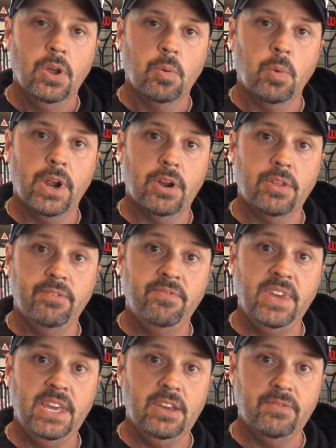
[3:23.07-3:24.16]
where the
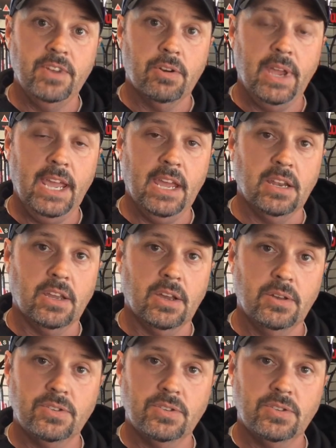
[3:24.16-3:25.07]
V of your hand goes.